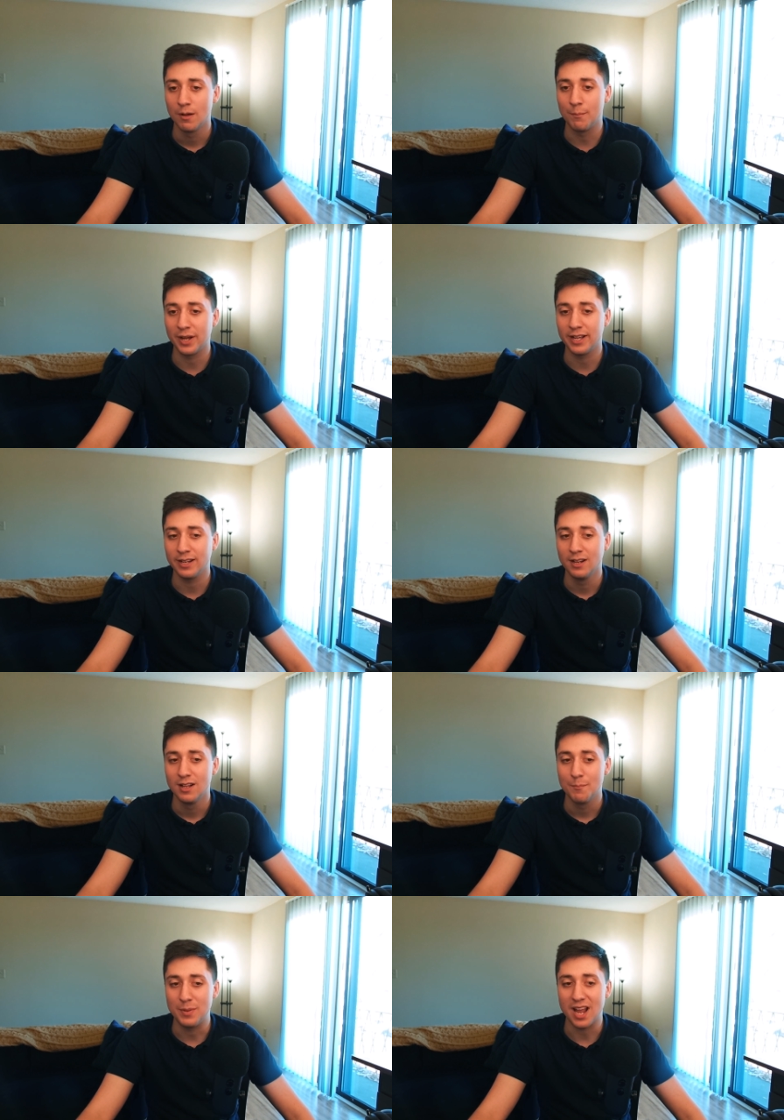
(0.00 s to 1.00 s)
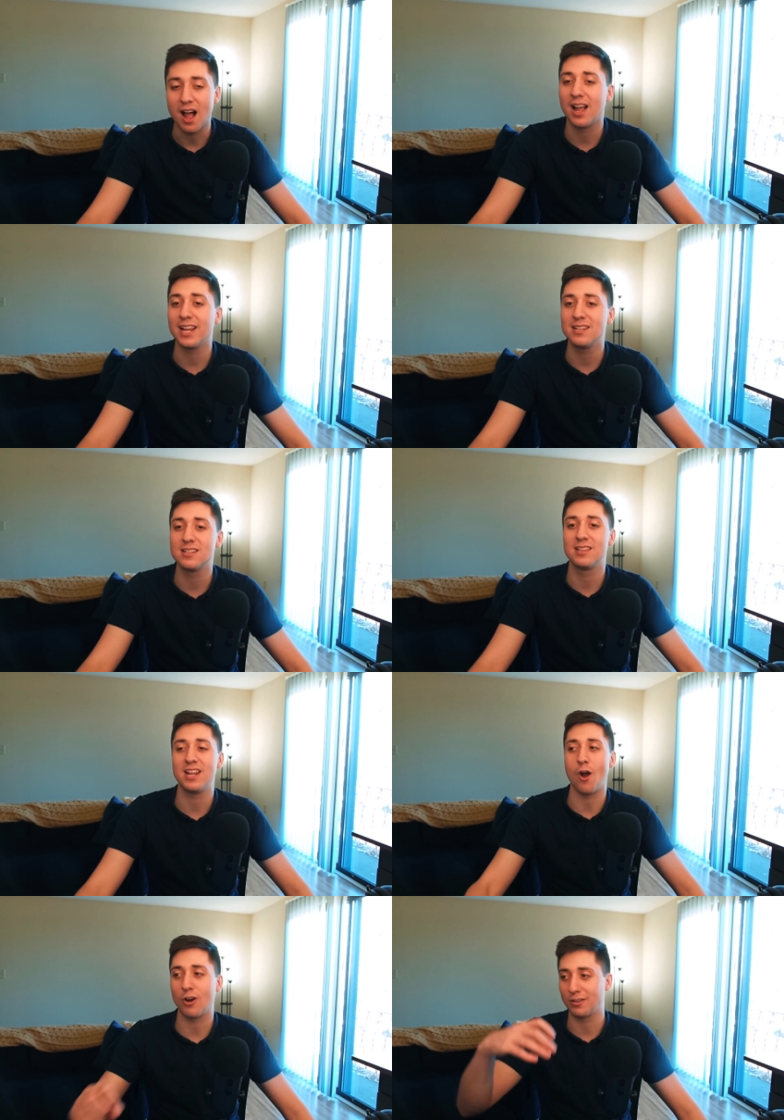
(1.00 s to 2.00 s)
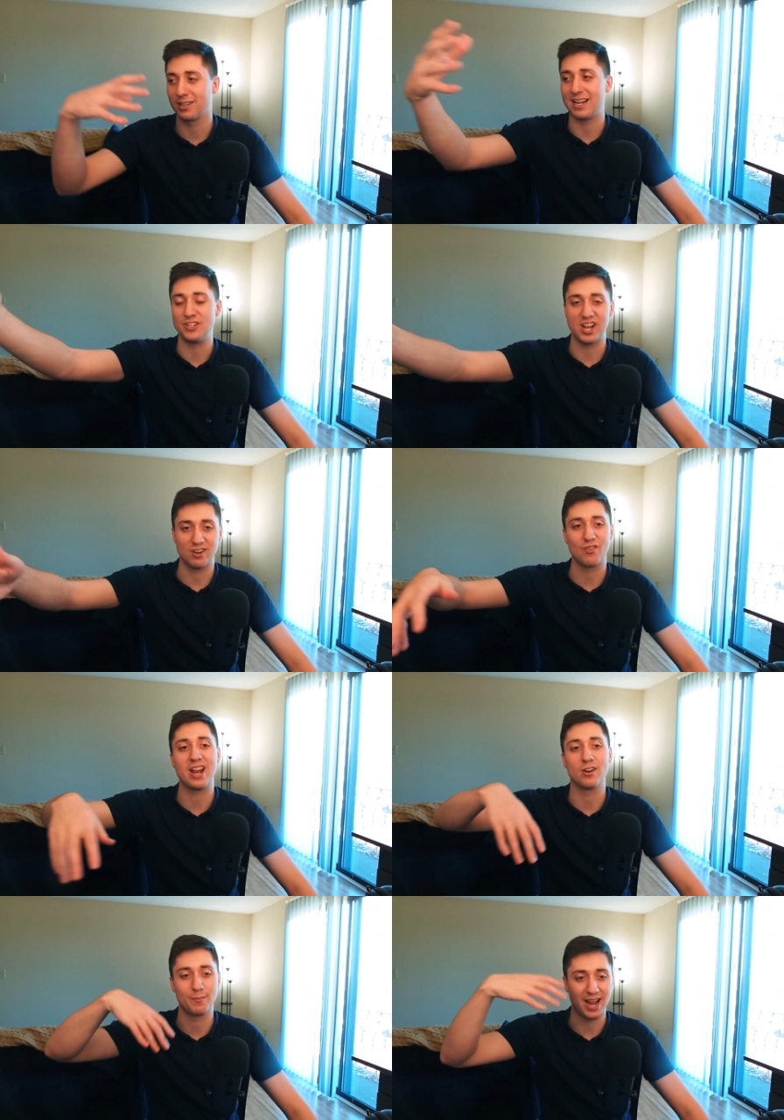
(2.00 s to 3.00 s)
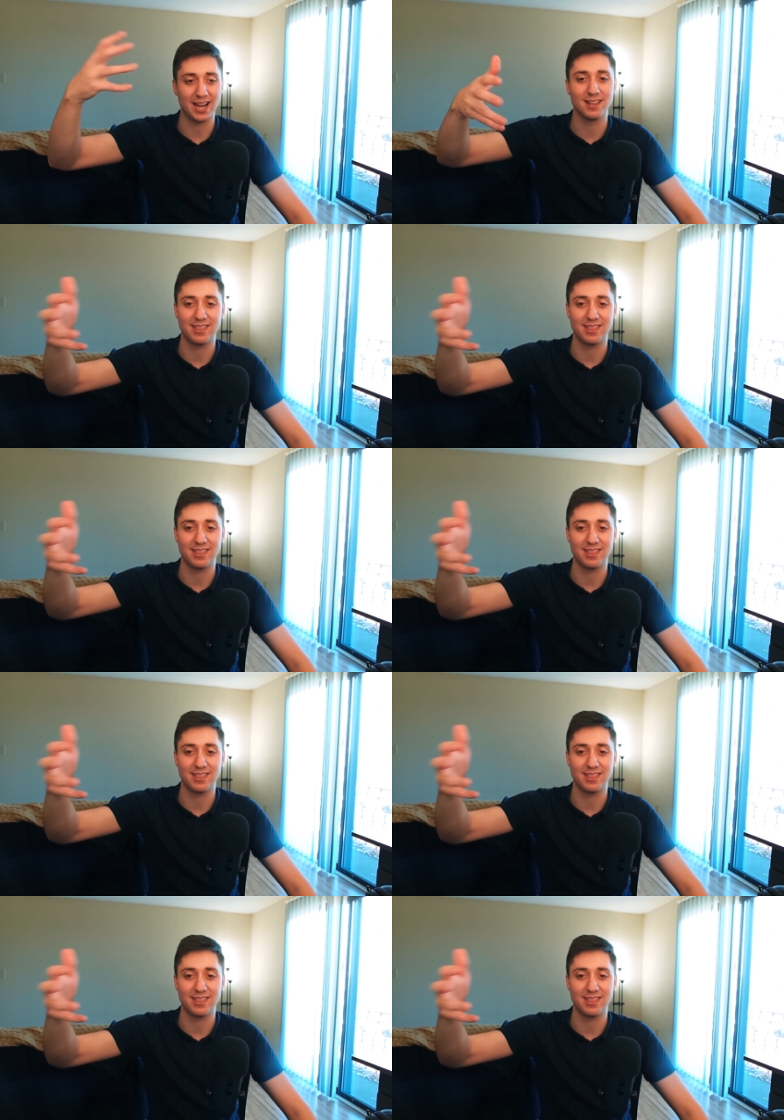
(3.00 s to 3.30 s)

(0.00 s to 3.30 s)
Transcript: but behind the art that I generate or behind the